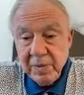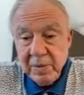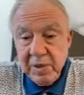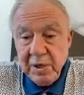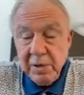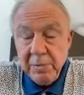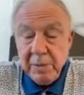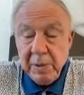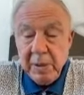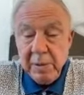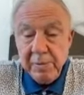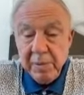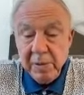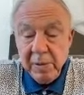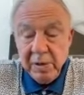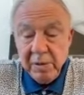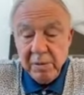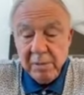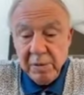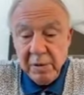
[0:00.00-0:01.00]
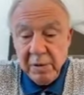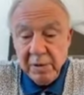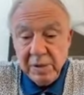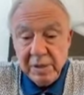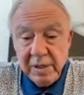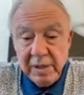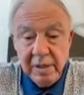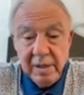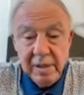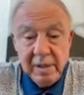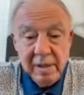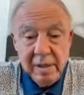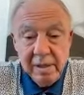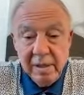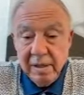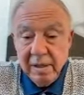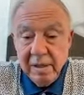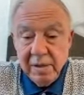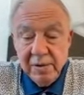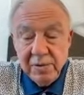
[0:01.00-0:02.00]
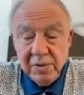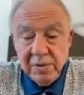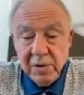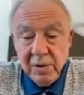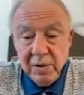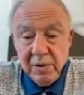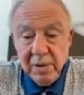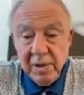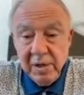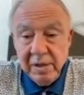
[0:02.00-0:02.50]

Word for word: keep people in the building. So